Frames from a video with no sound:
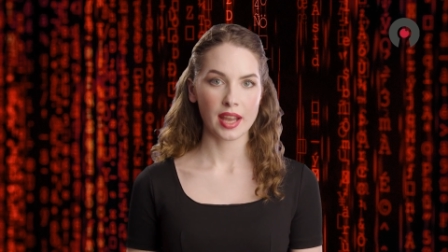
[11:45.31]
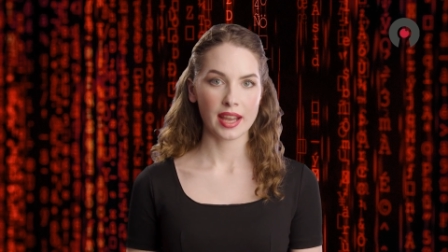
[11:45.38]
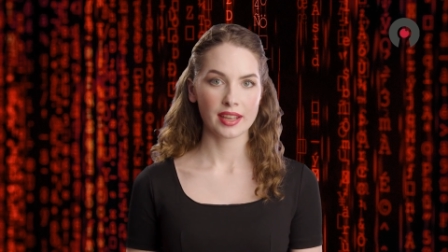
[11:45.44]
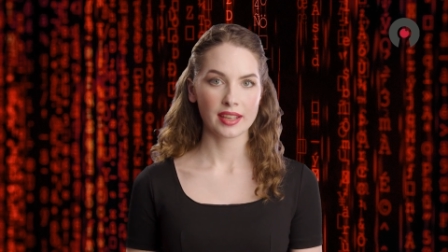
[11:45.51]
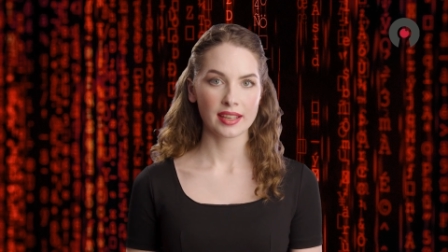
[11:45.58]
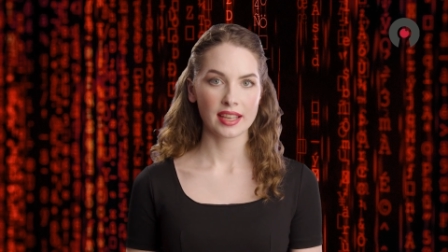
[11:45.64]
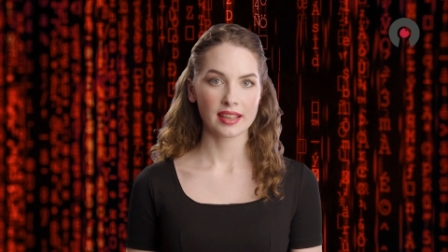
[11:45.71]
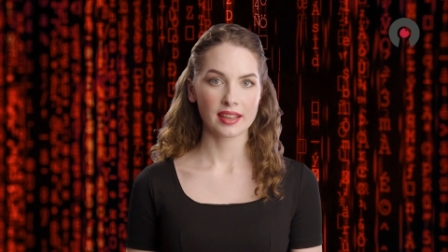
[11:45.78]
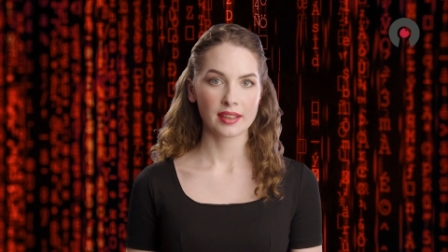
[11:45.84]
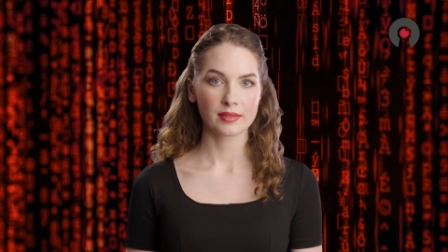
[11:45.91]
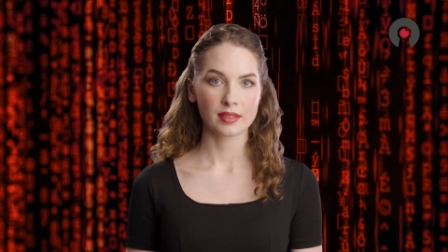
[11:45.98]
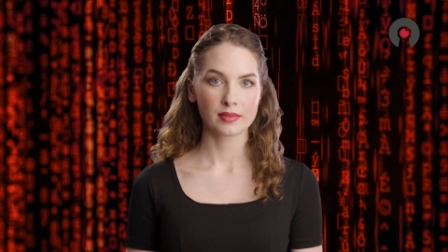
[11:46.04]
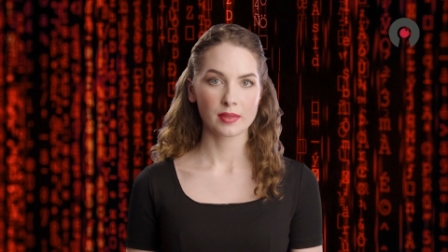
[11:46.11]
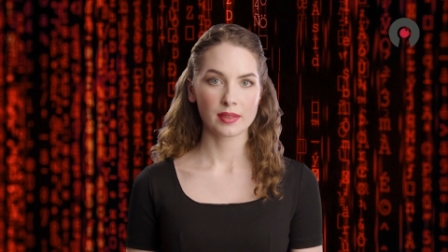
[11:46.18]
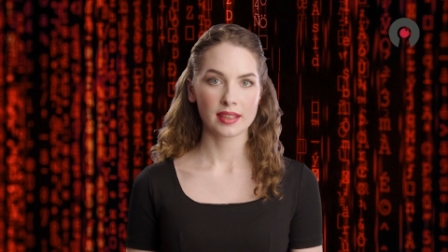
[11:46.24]
and
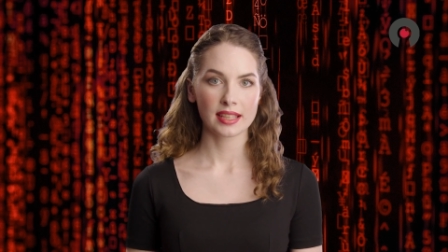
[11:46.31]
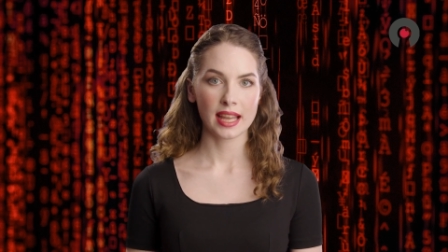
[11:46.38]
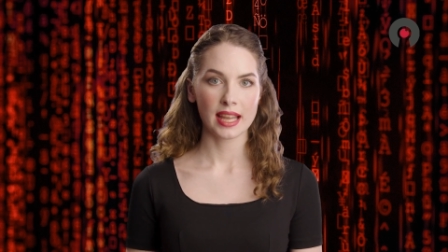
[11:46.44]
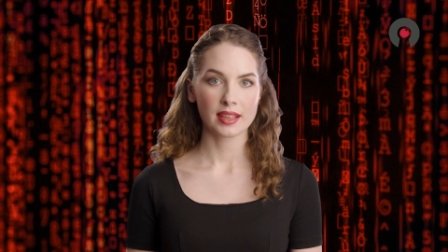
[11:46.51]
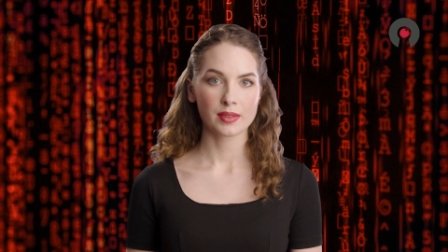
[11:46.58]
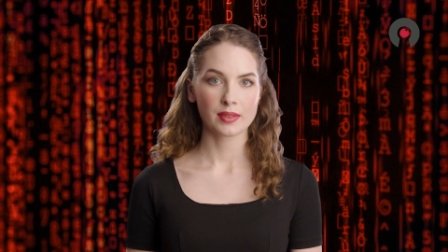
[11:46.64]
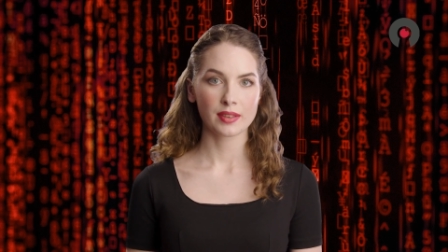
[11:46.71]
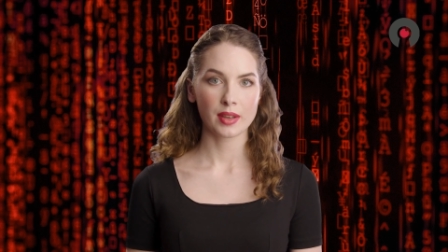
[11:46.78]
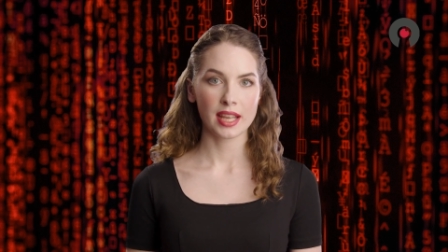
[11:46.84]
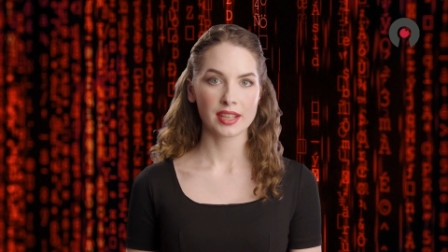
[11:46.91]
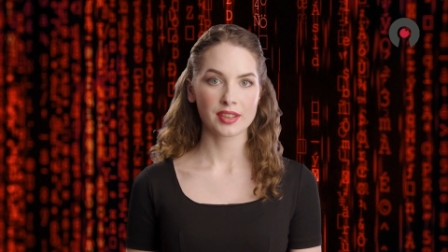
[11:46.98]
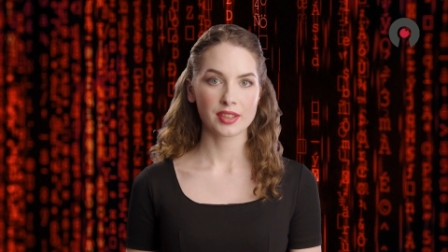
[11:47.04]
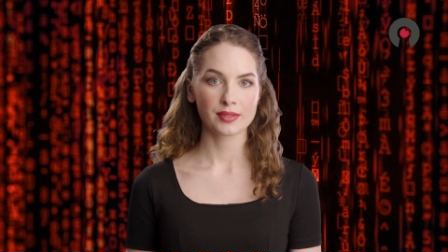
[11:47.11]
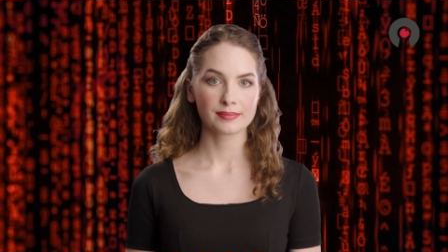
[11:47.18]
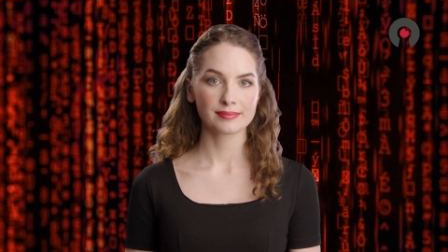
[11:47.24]
systems from cyber
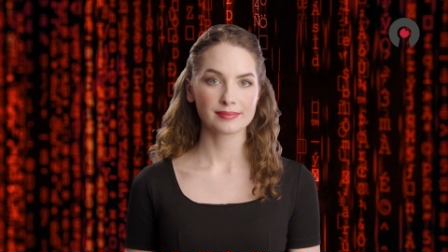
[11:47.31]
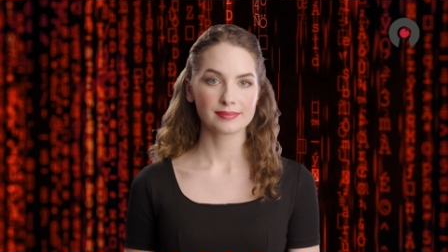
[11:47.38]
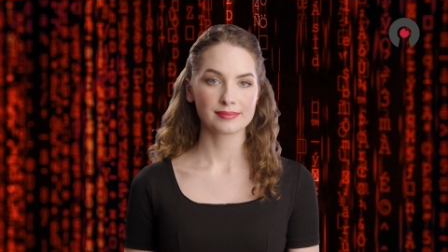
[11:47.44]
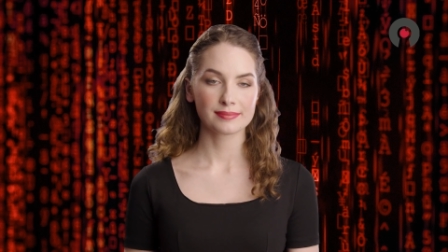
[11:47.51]
threats.